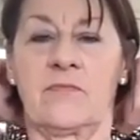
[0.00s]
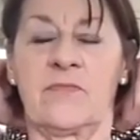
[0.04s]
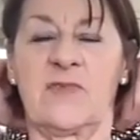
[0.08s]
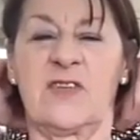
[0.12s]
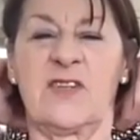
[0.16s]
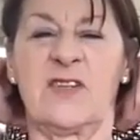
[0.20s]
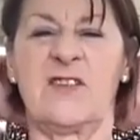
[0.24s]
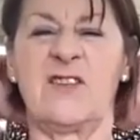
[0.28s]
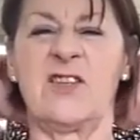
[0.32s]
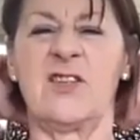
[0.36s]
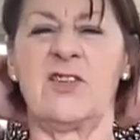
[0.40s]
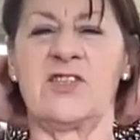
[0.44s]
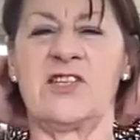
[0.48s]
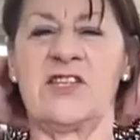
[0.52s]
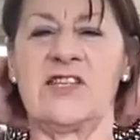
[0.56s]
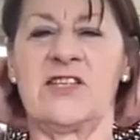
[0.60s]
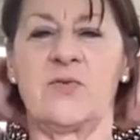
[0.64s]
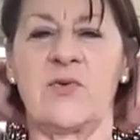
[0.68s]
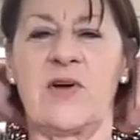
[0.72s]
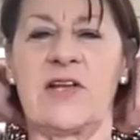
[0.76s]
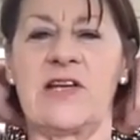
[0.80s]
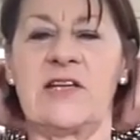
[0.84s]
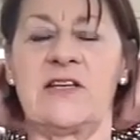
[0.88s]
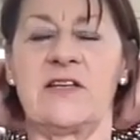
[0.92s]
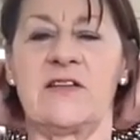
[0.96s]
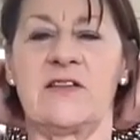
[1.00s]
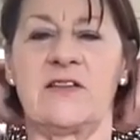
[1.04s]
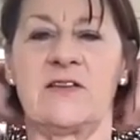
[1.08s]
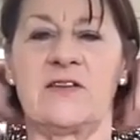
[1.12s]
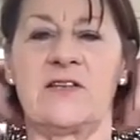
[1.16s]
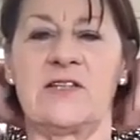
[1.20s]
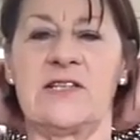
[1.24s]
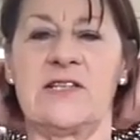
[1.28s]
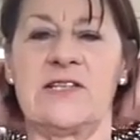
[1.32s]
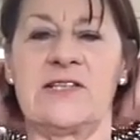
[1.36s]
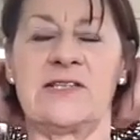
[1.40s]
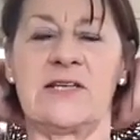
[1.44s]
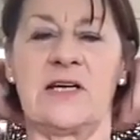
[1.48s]
So usually 20 to
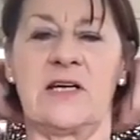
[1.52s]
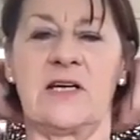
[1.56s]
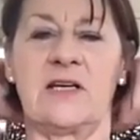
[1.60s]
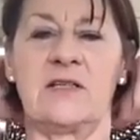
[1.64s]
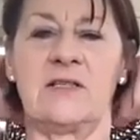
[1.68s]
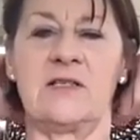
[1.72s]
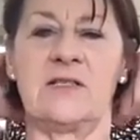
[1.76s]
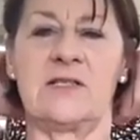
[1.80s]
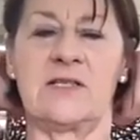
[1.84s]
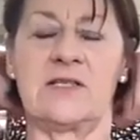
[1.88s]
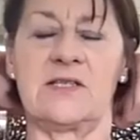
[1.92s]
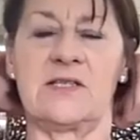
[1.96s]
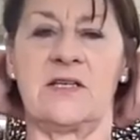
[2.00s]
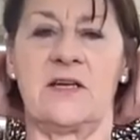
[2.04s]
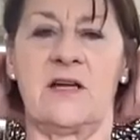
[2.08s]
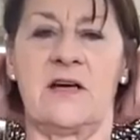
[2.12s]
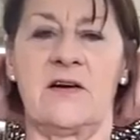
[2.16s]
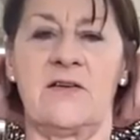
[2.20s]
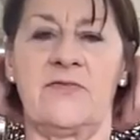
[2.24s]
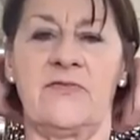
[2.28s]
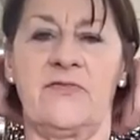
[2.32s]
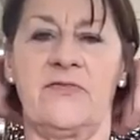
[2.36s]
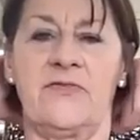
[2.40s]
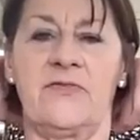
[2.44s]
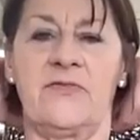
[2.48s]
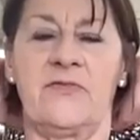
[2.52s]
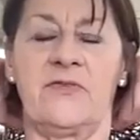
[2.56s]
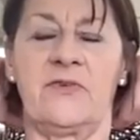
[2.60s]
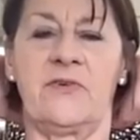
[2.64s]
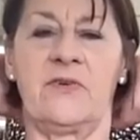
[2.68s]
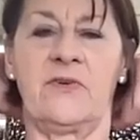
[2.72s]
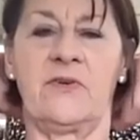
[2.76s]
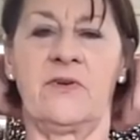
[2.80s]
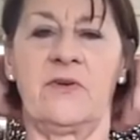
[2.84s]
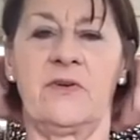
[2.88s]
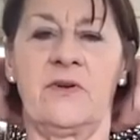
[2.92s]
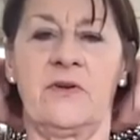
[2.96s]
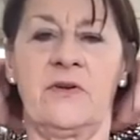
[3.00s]
30 seconds is enough.
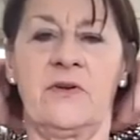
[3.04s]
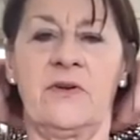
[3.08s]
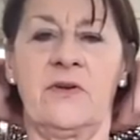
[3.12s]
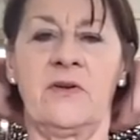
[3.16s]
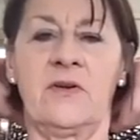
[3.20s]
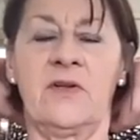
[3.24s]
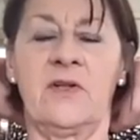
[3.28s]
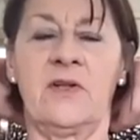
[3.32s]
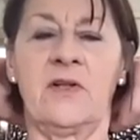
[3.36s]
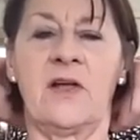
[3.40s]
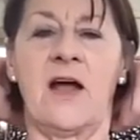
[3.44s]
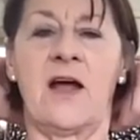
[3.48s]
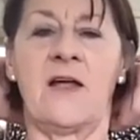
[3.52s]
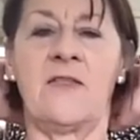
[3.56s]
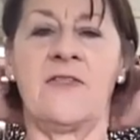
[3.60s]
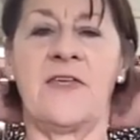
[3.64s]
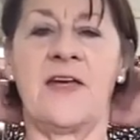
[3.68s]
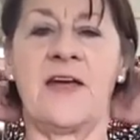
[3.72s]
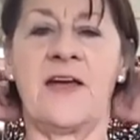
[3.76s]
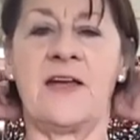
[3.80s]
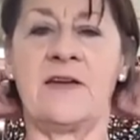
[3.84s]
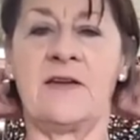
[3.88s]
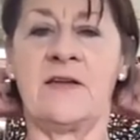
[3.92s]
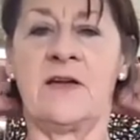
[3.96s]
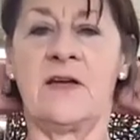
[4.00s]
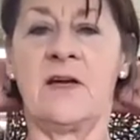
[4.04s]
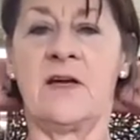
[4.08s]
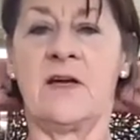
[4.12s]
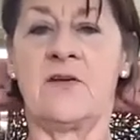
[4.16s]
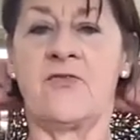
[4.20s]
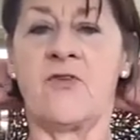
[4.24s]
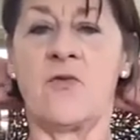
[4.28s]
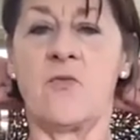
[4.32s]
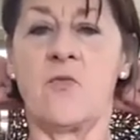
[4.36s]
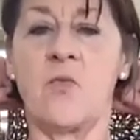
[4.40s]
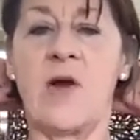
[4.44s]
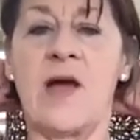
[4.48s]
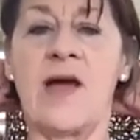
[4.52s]
And then
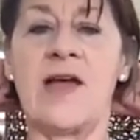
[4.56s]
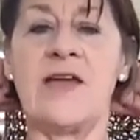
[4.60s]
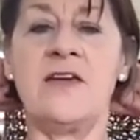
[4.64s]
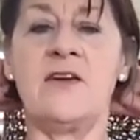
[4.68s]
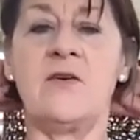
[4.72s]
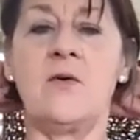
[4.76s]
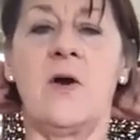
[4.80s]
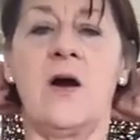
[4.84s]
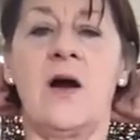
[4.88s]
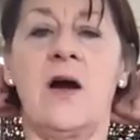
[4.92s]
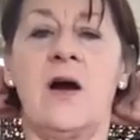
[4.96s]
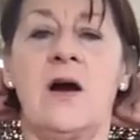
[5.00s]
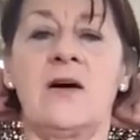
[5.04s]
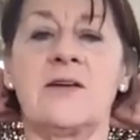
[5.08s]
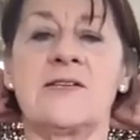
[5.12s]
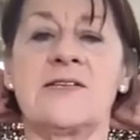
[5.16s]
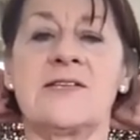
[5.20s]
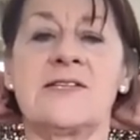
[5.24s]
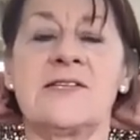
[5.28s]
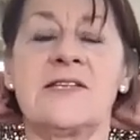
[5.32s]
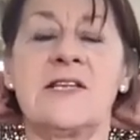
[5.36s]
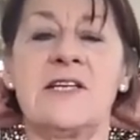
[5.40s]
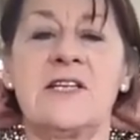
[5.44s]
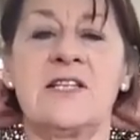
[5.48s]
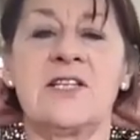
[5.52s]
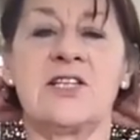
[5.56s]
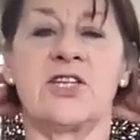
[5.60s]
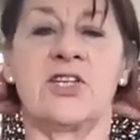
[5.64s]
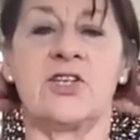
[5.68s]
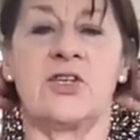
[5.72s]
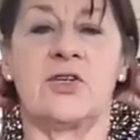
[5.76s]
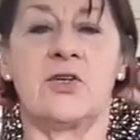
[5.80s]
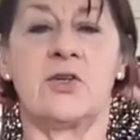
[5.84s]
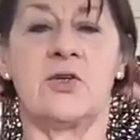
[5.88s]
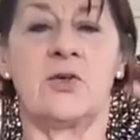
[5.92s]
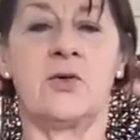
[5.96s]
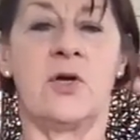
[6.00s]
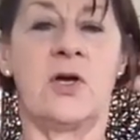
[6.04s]
from where you are,
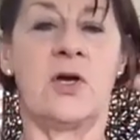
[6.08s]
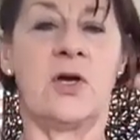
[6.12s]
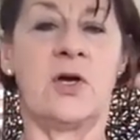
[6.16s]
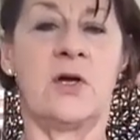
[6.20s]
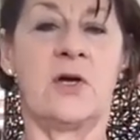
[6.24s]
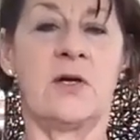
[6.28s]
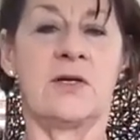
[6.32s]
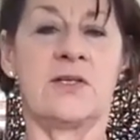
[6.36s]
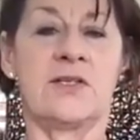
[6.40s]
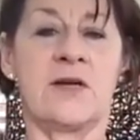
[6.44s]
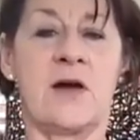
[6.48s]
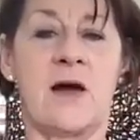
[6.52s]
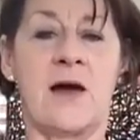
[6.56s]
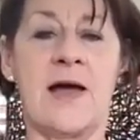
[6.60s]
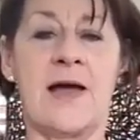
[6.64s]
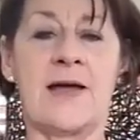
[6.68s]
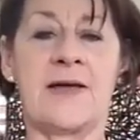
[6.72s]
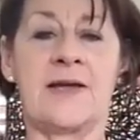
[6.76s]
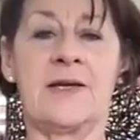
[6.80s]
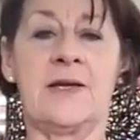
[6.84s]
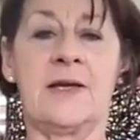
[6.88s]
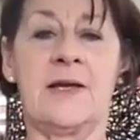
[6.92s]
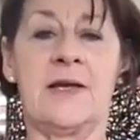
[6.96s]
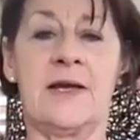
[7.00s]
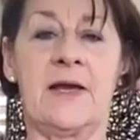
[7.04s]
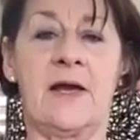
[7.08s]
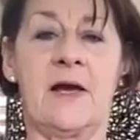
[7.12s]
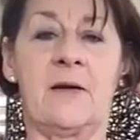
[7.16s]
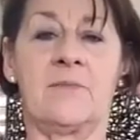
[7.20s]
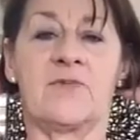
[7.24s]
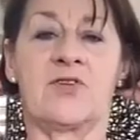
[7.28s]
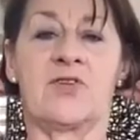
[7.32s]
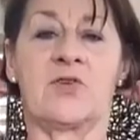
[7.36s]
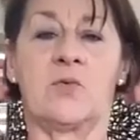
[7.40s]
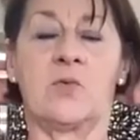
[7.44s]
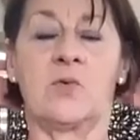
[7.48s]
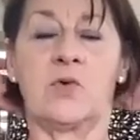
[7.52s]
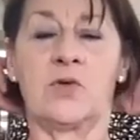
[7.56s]
C2, diagonally up
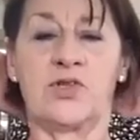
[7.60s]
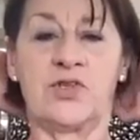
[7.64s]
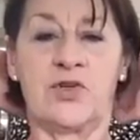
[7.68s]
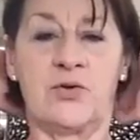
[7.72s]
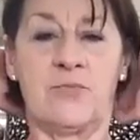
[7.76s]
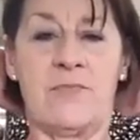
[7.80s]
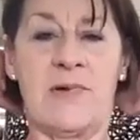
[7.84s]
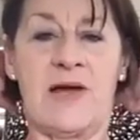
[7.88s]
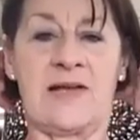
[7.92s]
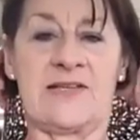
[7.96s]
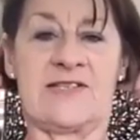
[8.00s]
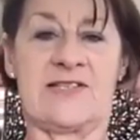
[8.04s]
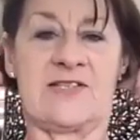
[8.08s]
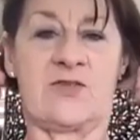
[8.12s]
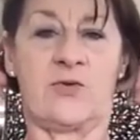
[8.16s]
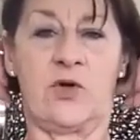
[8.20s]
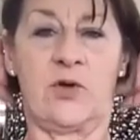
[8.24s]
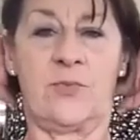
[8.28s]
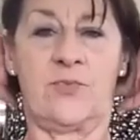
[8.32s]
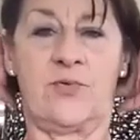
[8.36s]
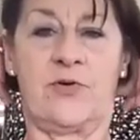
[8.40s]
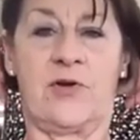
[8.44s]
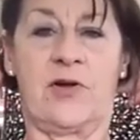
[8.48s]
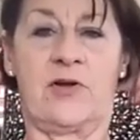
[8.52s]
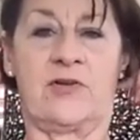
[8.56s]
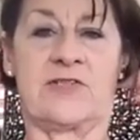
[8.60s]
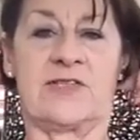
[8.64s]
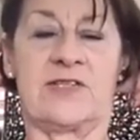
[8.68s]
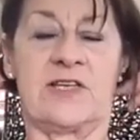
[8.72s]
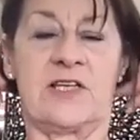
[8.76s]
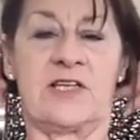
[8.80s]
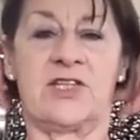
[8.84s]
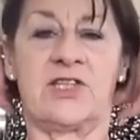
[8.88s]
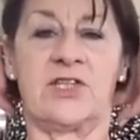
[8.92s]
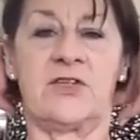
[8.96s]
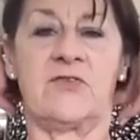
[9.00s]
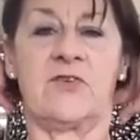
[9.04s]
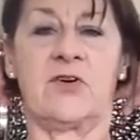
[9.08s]
towards your mastoid
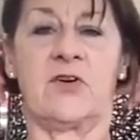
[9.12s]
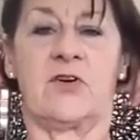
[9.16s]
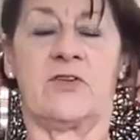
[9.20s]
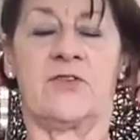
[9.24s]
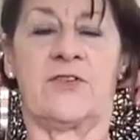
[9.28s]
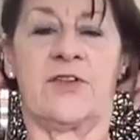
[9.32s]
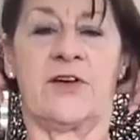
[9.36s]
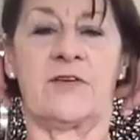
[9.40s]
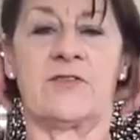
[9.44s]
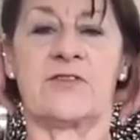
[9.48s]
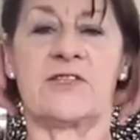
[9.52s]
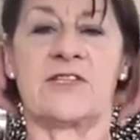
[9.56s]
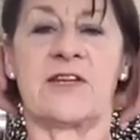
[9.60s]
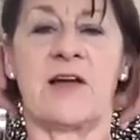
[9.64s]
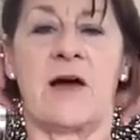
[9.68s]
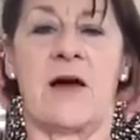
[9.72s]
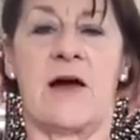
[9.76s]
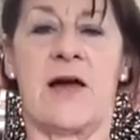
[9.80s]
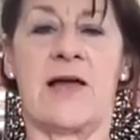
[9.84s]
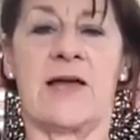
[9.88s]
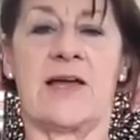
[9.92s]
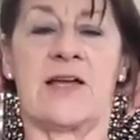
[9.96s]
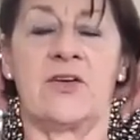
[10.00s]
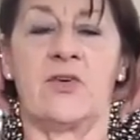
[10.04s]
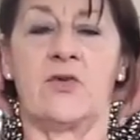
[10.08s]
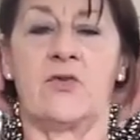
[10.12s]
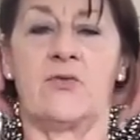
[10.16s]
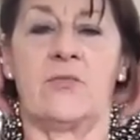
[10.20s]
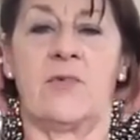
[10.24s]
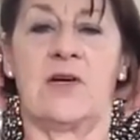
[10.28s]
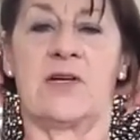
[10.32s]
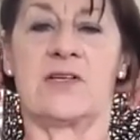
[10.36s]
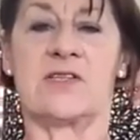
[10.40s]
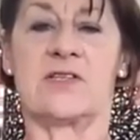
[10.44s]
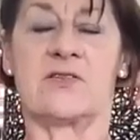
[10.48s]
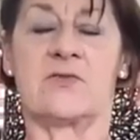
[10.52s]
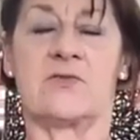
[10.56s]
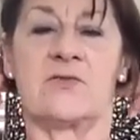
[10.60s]
process, you've got those diagonal
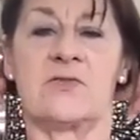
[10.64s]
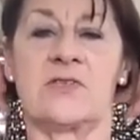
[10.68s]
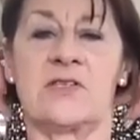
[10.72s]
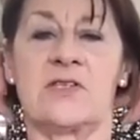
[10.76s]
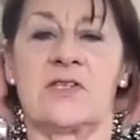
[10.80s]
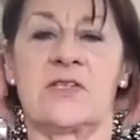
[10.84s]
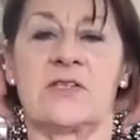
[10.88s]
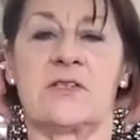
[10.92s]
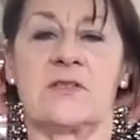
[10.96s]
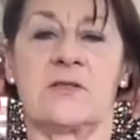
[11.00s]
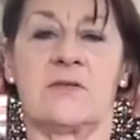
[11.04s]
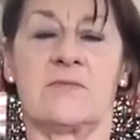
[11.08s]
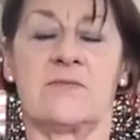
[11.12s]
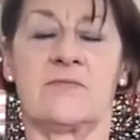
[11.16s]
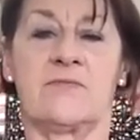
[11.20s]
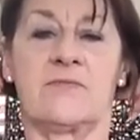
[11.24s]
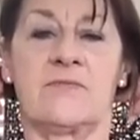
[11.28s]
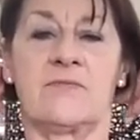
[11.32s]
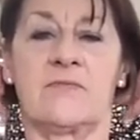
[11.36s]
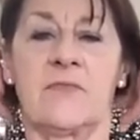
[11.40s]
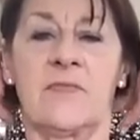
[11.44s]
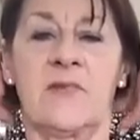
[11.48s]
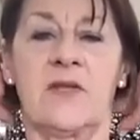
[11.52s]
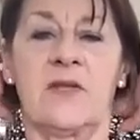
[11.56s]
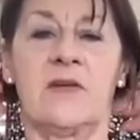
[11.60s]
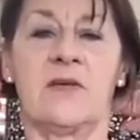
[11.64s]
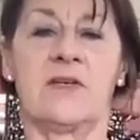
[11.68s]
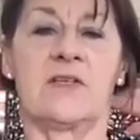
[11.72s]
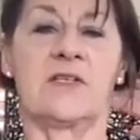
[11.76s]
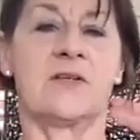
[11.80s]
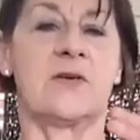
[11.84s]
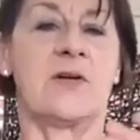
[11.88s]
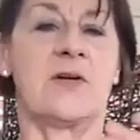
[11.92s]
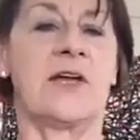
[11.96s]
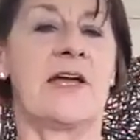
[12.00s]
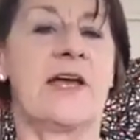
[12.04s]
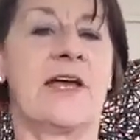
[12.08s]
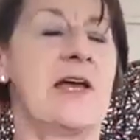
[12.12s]
muscles.
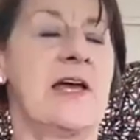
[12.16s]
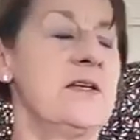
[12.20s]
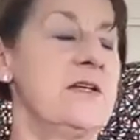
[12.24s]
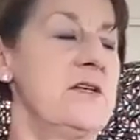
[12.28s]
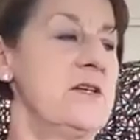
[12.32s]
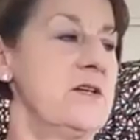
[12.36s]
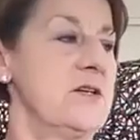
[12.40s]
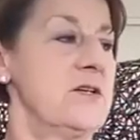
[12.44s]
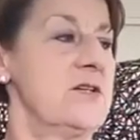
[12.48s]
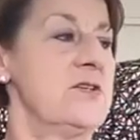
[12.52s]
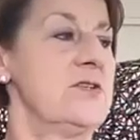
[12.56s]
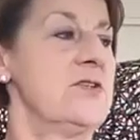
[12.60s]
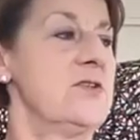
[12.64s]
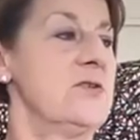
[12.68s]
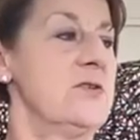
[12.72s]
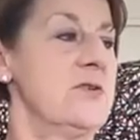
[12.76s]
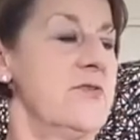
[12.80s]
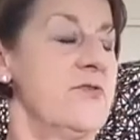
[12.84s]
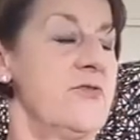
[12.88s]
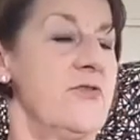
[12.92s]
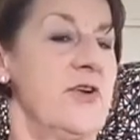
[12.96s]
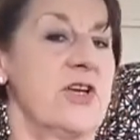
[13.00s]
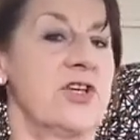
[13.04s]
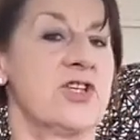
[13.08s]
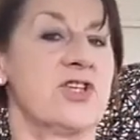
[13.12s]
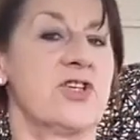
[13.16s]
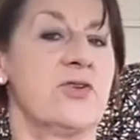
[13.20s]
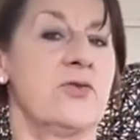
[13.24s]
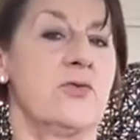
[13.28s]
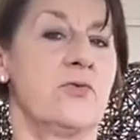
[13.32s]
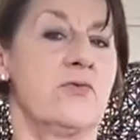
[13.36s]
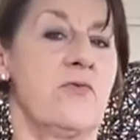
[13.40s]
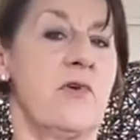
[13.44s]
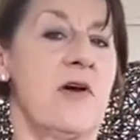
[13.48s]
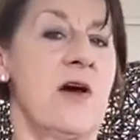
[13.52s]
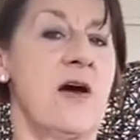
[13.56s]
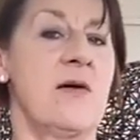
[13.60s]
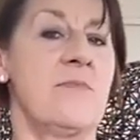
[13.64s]
So again, you can do the frictional
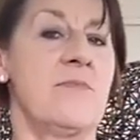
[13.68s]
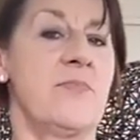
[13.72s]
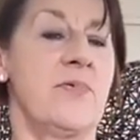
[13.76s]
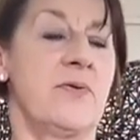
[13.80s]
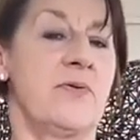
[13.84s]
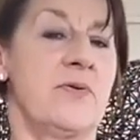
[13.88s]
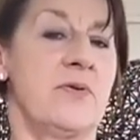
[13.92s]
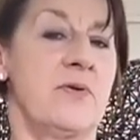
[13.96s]
rub.